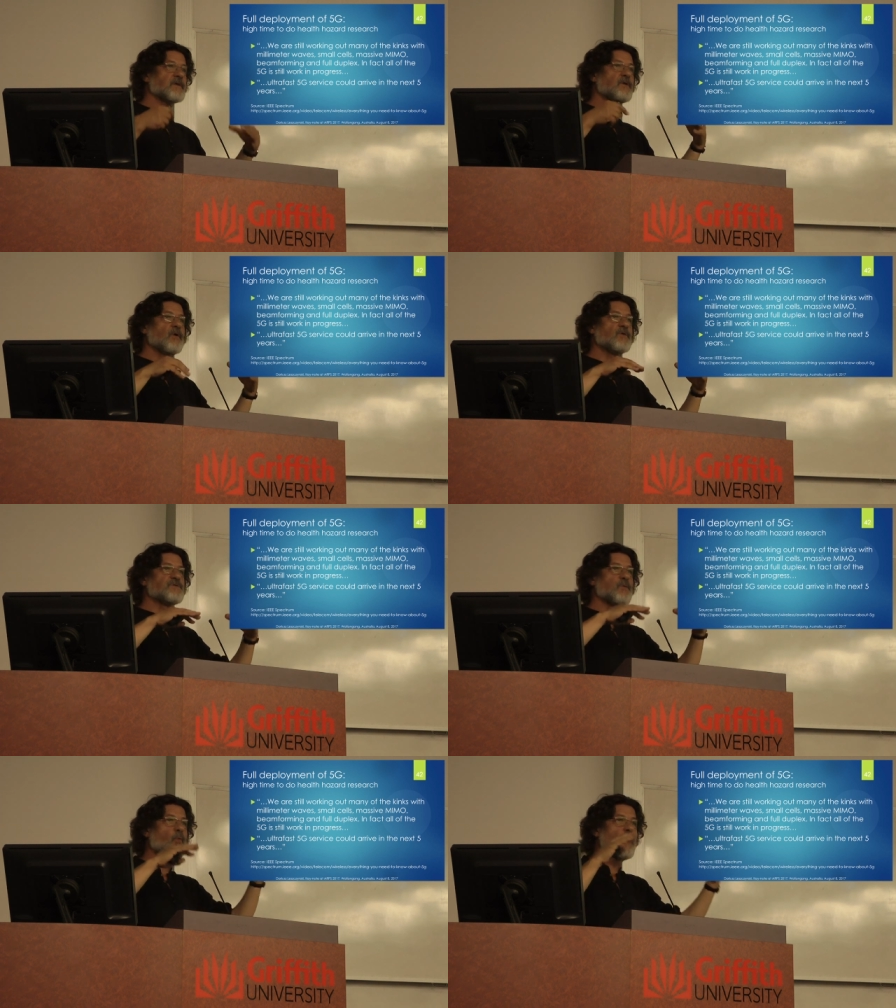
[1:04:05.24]

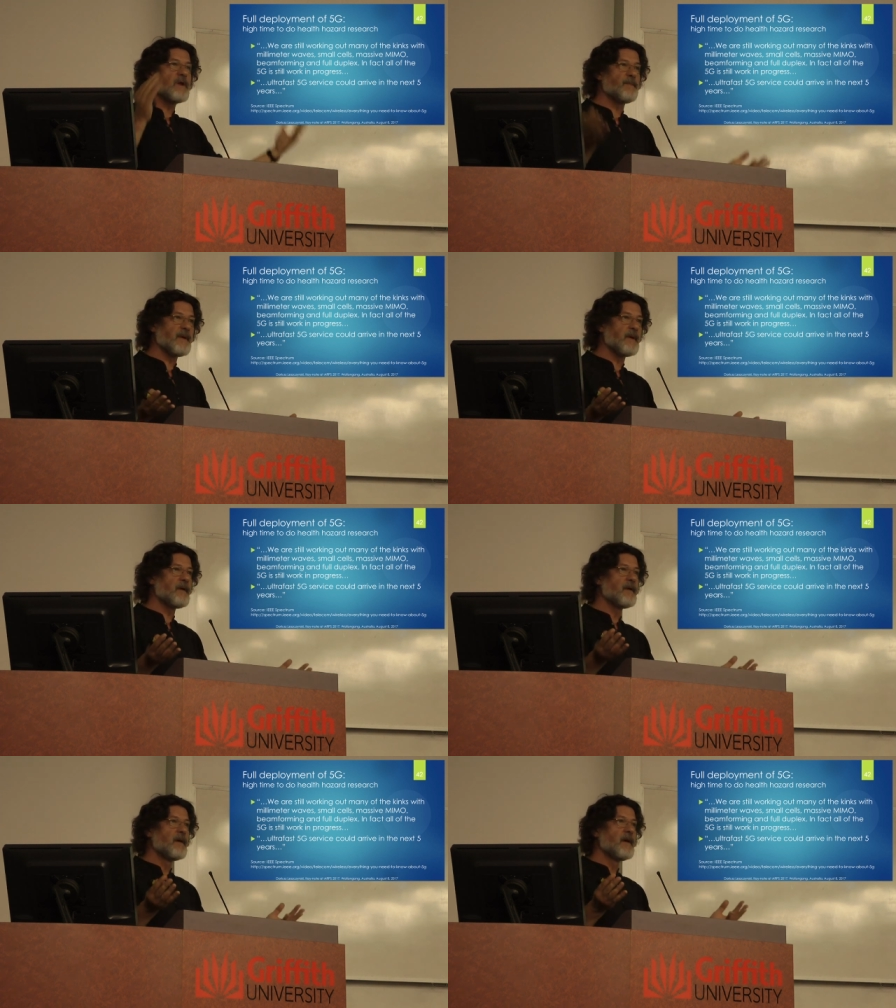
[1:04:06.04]
technology will
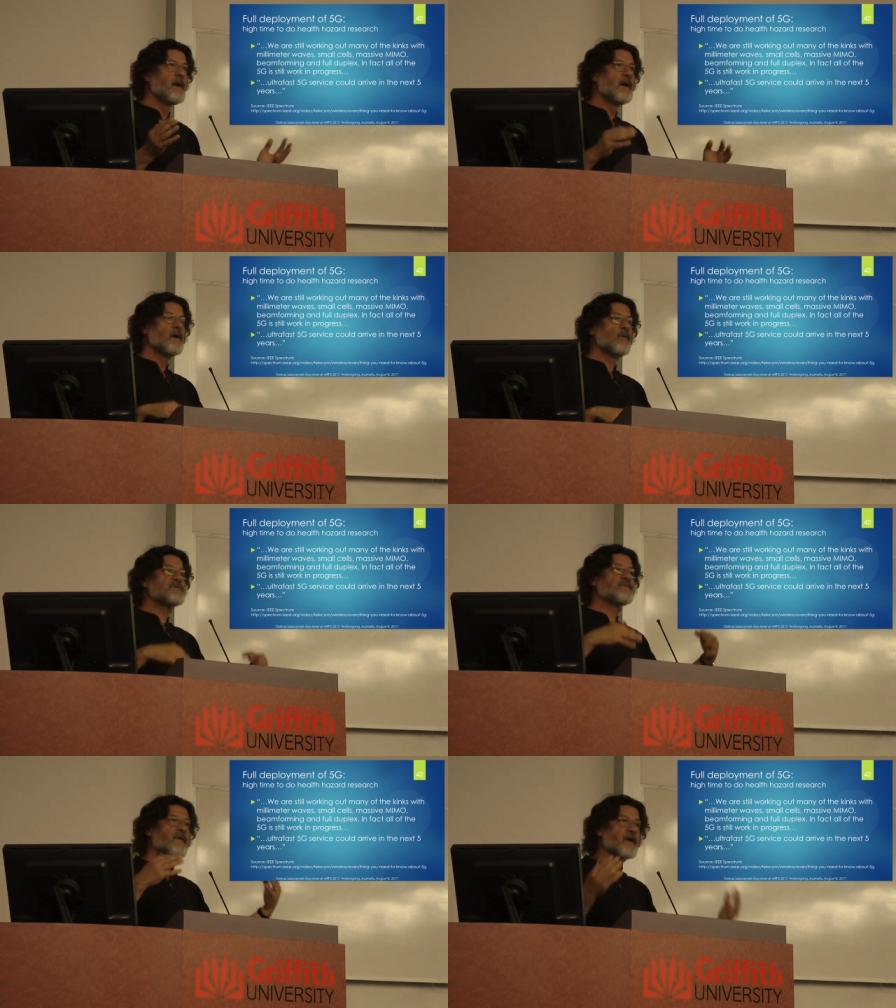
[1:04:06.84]
be,
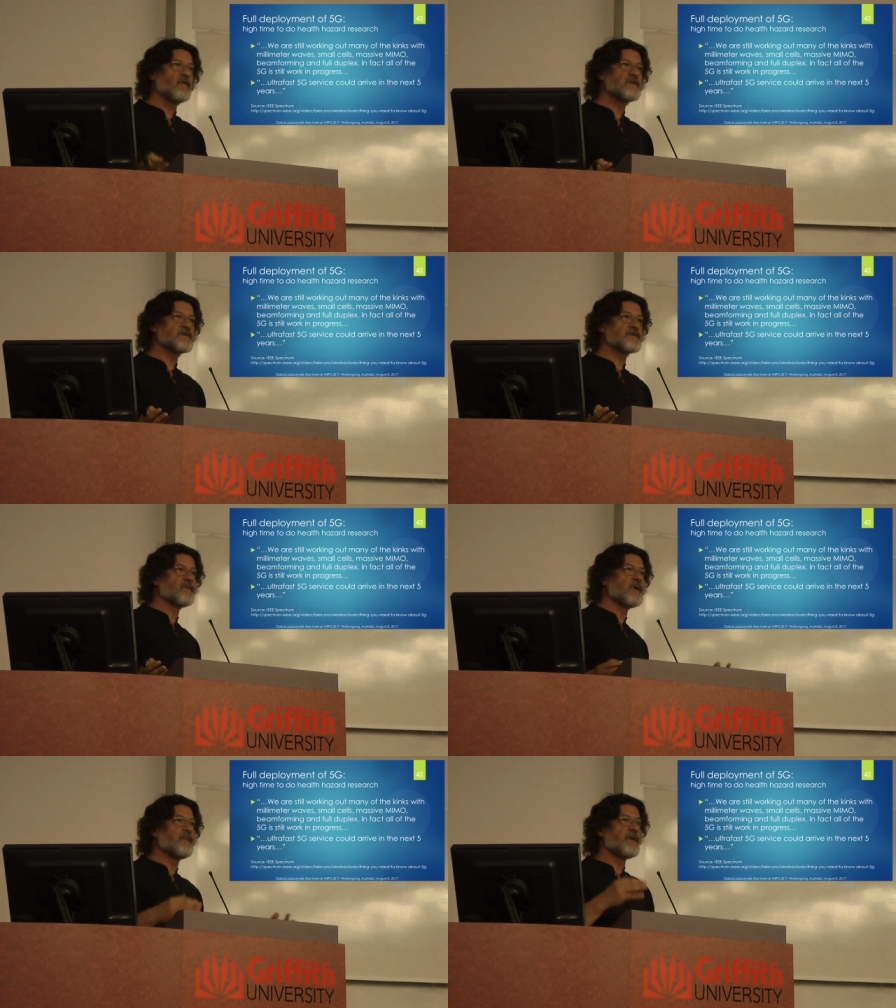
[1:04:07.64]
which
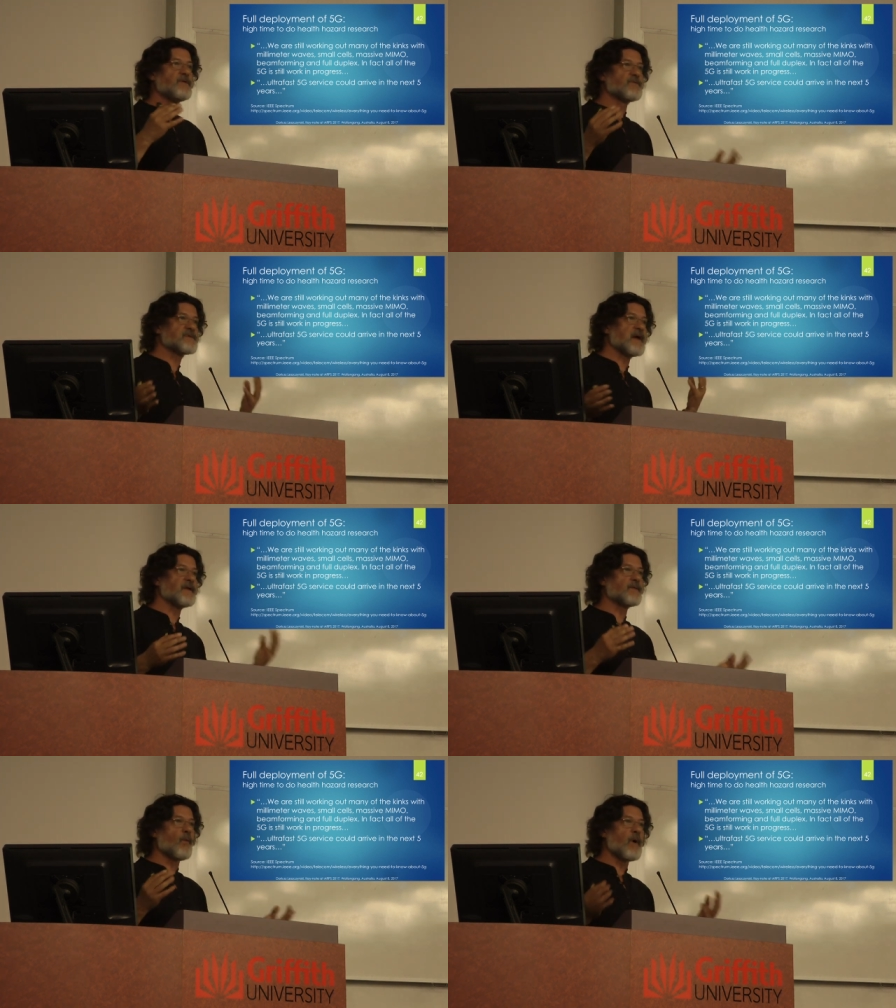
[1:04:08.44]
frequencies will be used
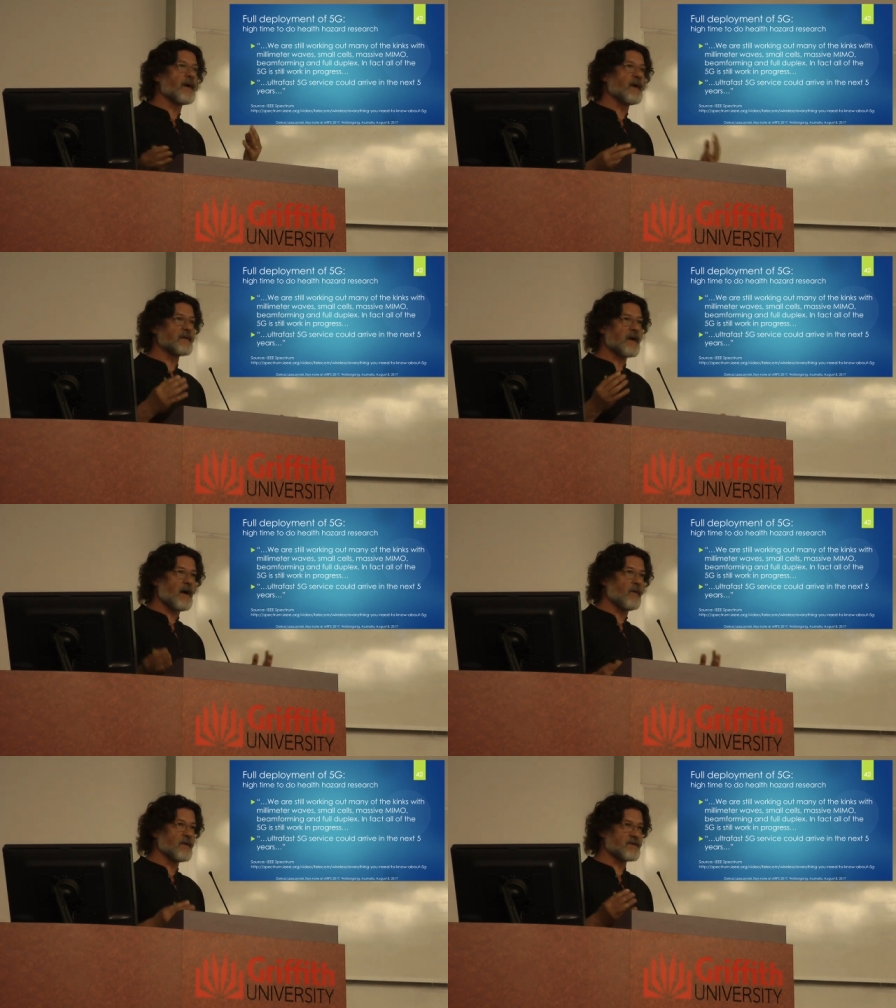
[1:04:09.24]
and where and
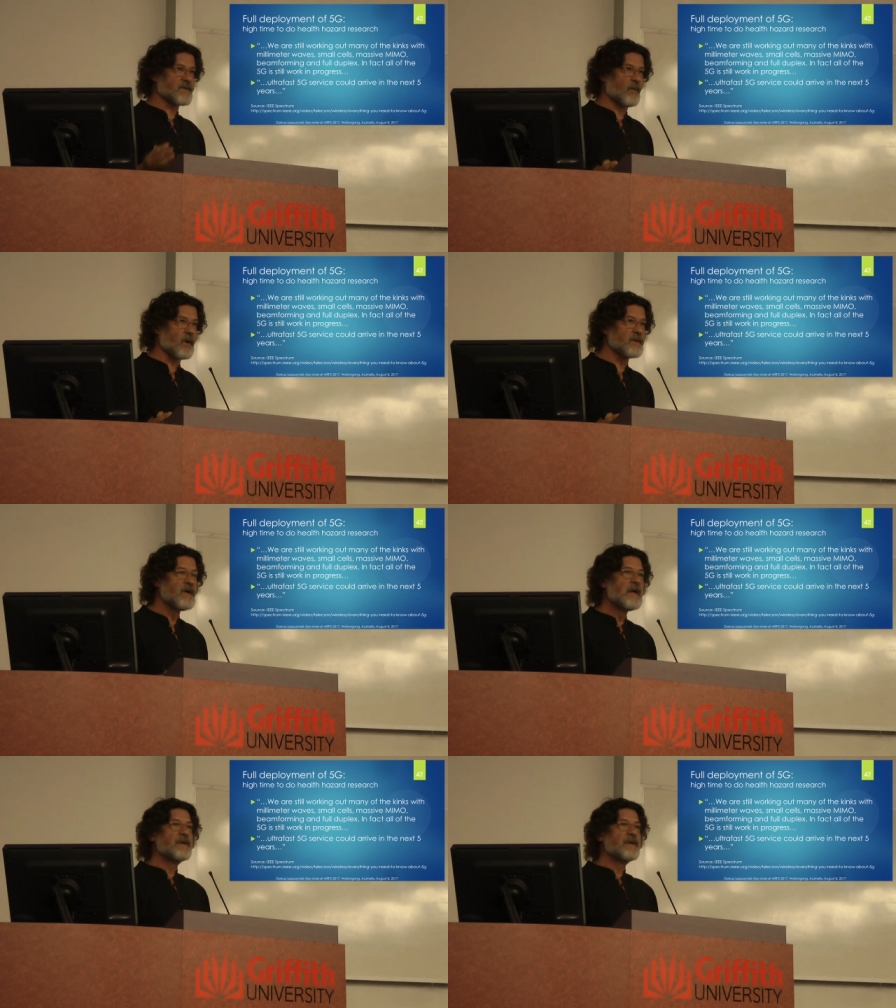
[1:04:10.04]
how and so on.